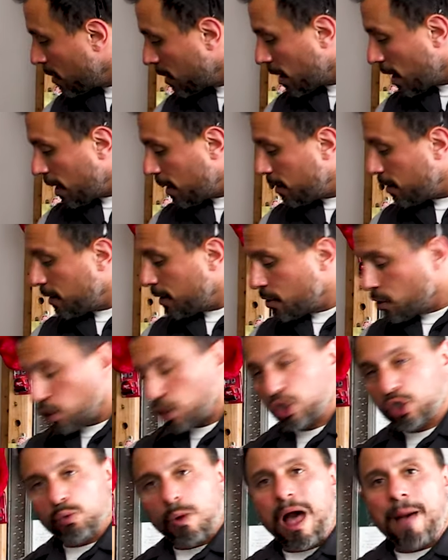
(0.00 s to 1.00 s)
okay, and you're
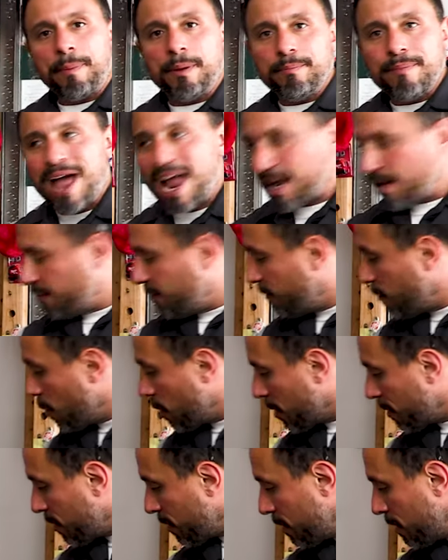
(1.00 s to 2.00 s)
swapping back and
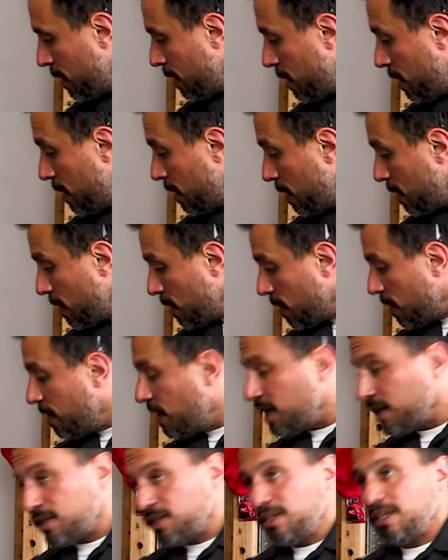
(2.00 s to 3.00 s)
forth,
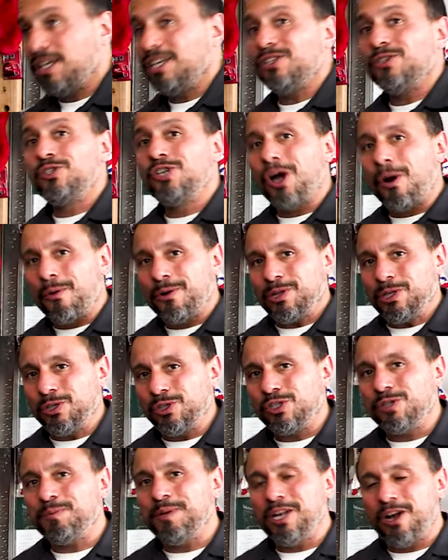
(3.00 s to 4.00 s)
this is going to
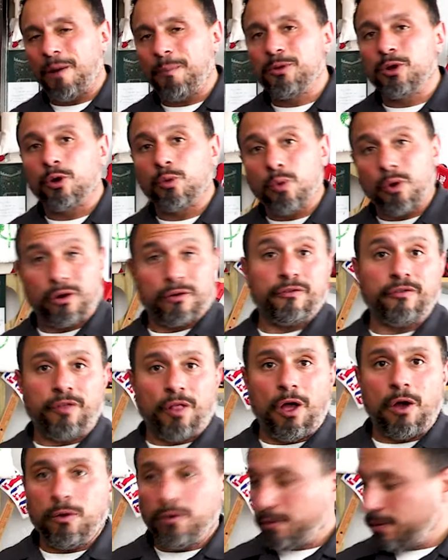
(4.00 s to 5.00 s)
speed up your
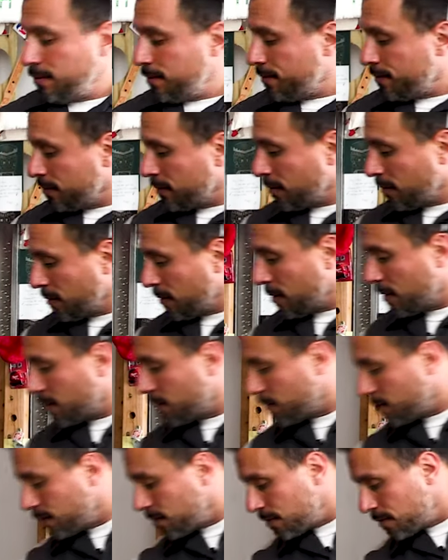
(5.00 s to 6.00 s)
workflow.
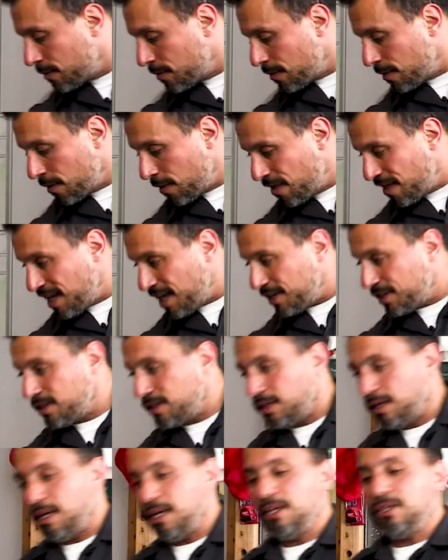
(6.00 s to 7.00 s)

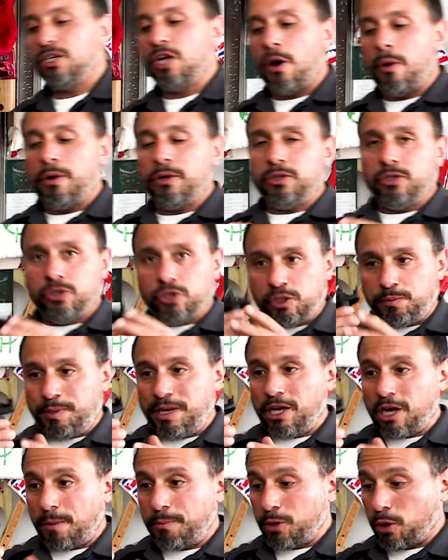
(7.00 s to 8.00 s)
This is going to
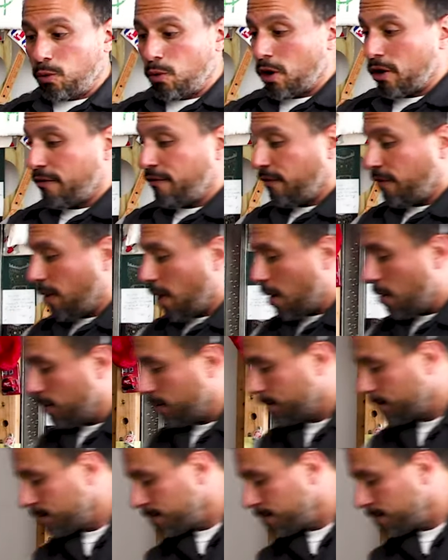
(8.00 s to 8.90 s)
speed up your workflow.